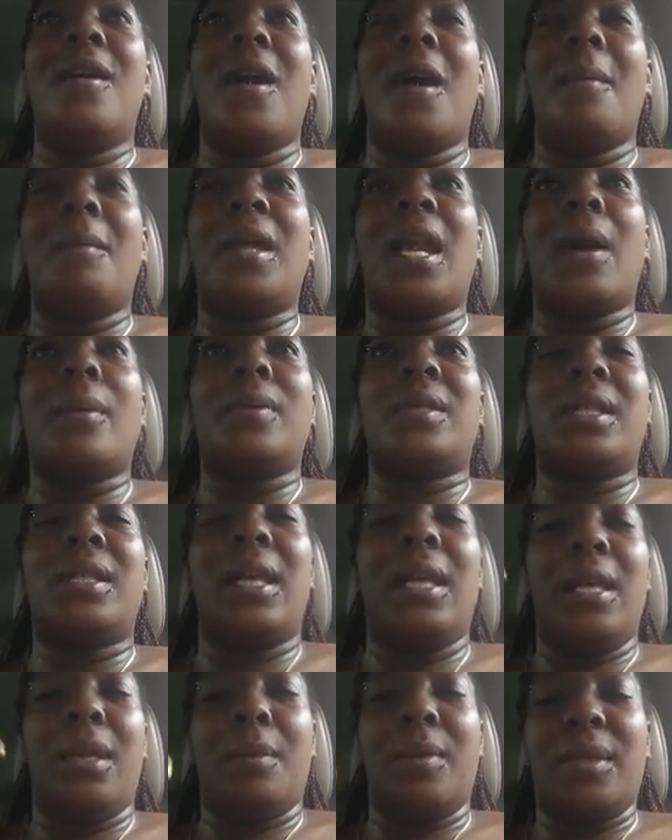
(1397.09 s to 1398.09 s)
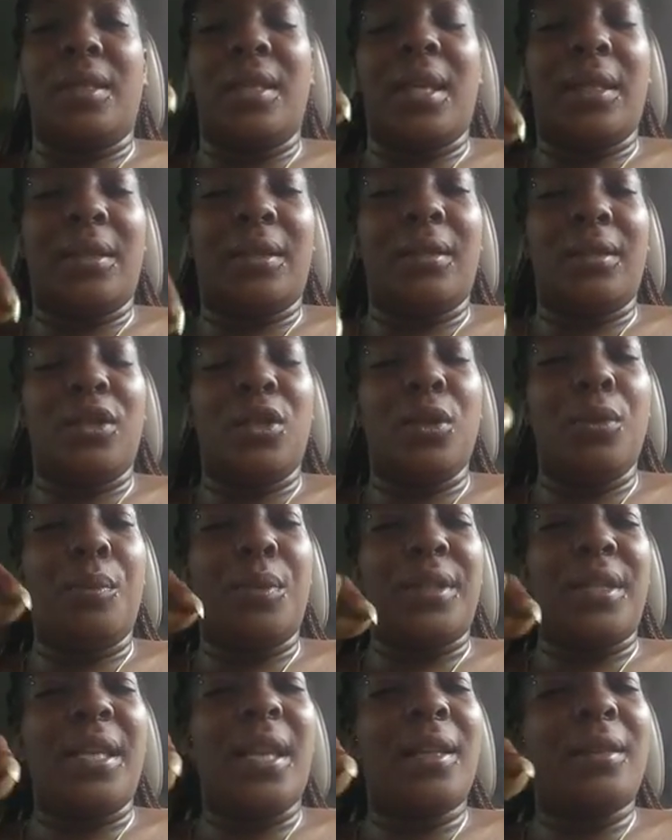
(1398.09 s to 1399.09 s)
But I was saying to
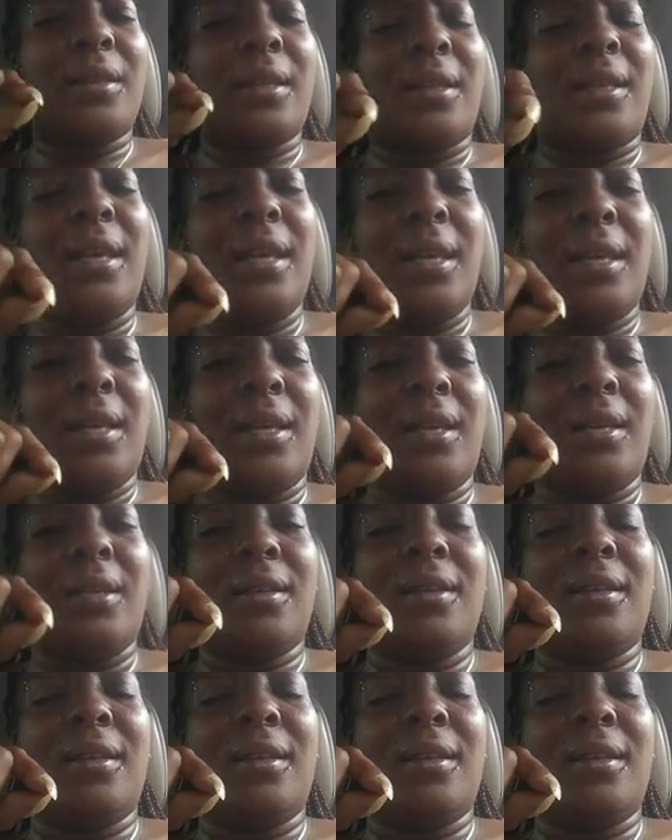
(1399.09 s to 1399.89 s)
protect the kid.